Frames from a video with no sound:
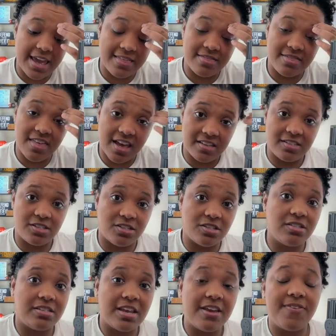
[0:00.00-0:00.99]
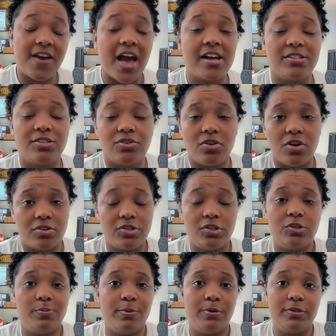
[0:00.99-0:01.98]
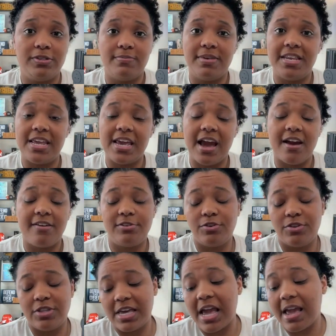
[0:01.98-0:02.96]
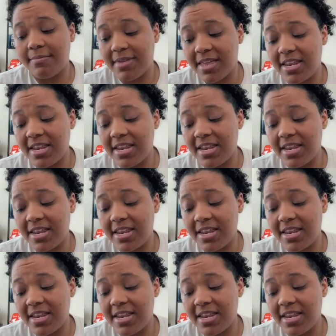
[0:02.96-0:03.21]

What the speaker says: That's Dave Hakstol also spoke to media after the game,